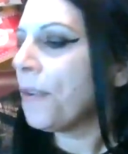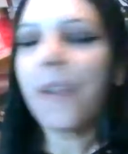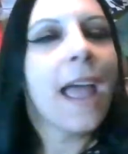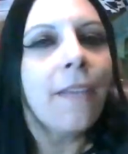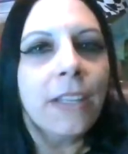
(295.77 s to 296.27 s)

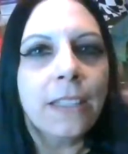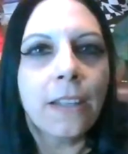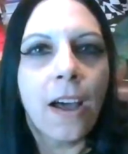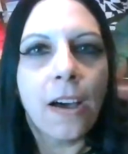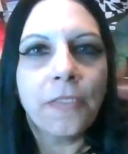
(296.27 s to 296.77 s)
having a
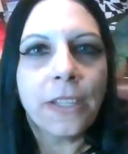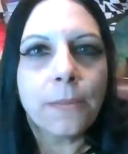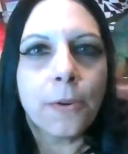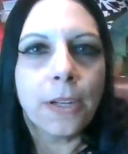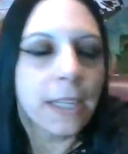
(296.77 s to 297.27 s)
little coffee in the
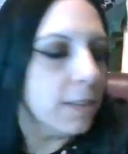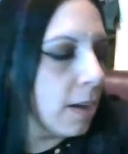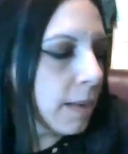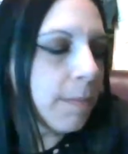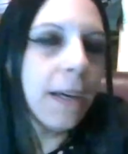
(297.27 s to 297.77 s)
morning and
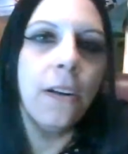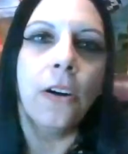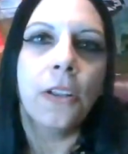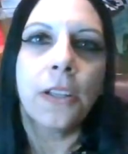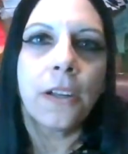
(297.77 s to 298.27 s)
talking about
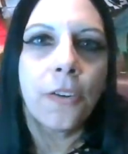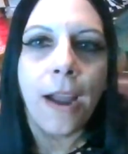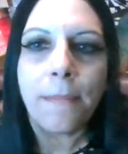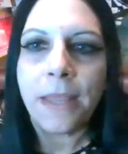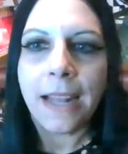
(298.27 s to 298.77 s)
all the
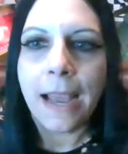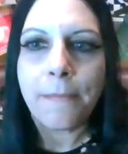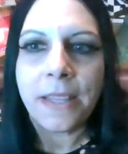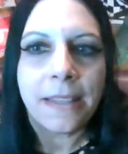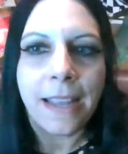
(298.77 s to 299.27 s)
crap that
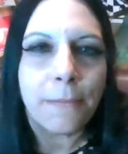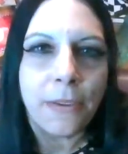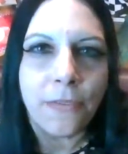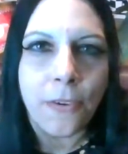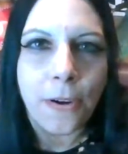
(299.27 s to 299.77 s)
happened the night
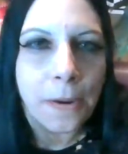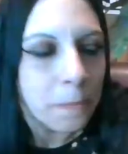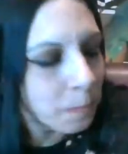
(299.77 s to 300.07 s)
before.